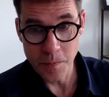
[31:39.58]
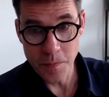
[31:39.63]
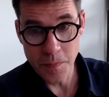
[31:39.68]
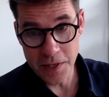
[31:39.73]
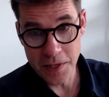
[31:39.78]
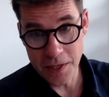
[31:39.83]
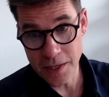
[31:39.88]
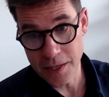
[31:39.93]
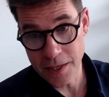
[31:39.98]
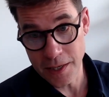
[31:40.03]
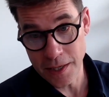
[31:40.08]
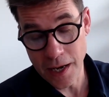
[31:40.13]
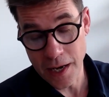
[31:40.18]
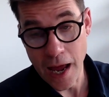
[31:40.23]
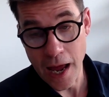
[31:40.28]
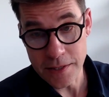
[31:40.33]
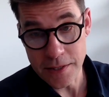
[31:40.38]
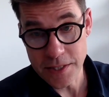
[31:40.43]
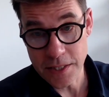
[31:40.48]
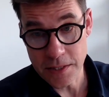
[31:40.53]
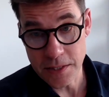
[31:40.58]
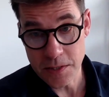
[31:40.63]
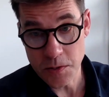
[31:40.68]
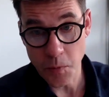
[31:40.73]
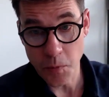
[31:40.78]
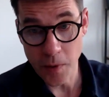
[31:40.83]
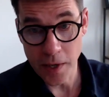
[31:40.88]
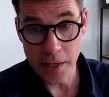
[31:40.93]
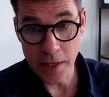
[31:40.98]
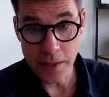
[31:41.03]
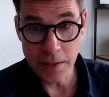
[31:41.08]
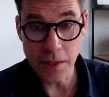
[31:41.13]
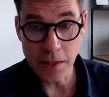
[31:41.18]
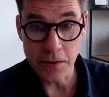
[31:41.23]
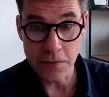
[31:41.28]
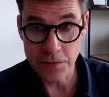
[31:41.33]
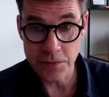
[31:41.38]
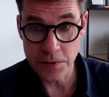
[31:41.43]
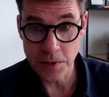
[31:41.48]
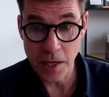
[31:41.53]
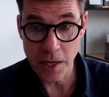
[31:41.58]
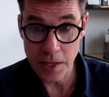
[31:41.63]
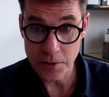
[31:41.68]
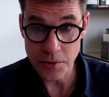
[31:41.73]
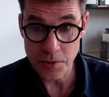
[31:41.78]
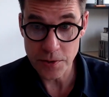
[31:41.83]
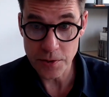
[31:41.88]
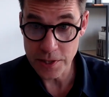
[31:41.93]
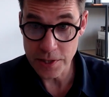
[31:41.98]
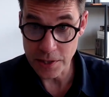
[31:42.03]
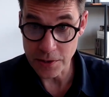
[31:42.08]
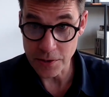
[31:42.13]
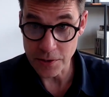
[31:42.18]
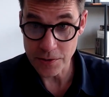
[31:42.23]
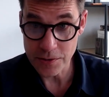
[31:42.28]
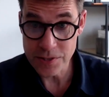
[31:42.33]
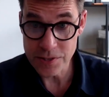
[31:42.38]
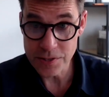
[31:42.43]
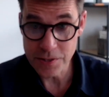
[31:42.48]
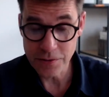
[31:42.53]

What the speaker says: been, in essence, waiting over 100 years